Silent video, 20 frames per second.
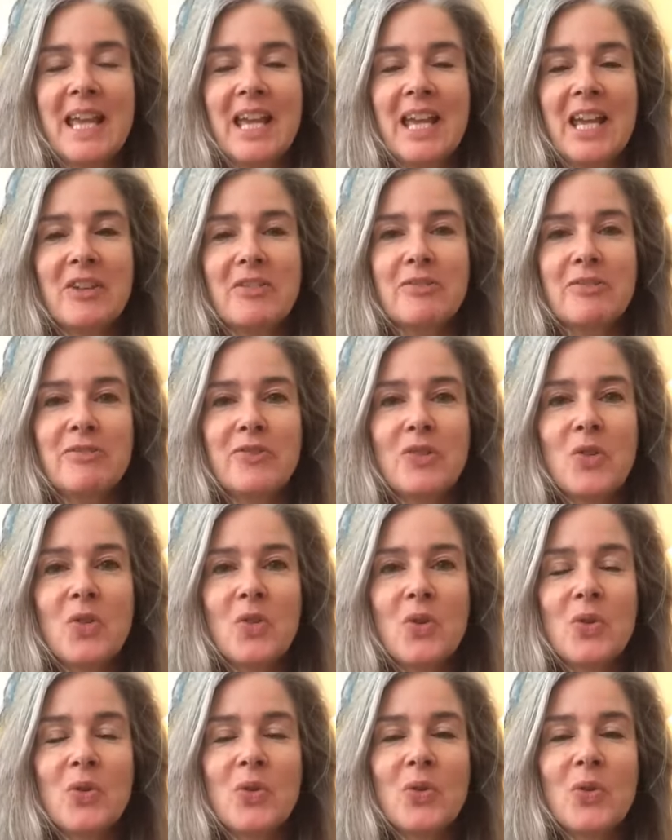for
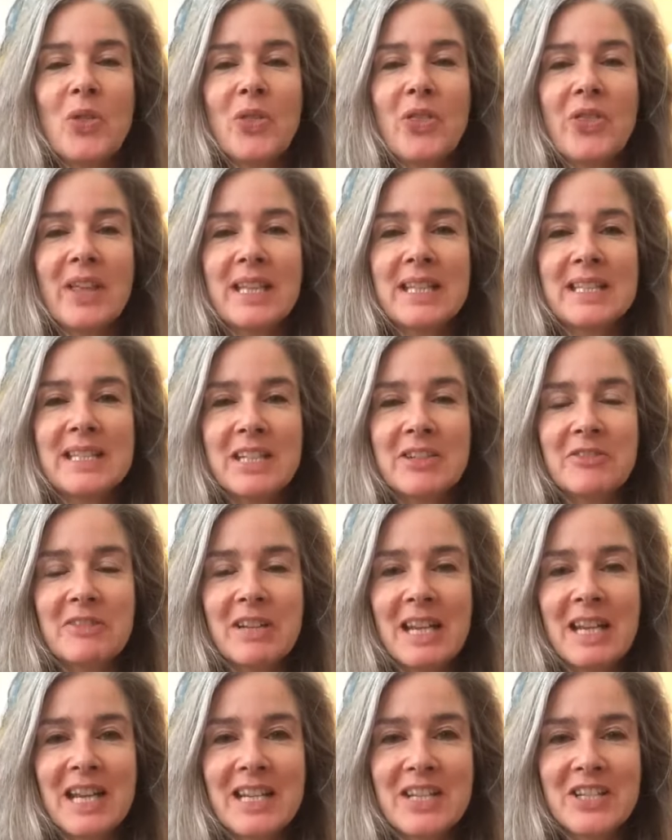authentic
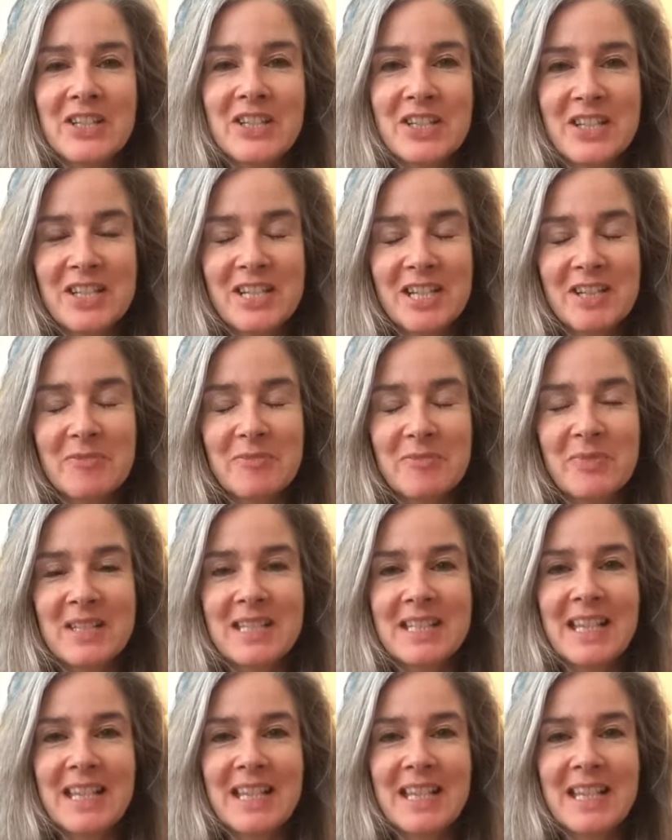relationships.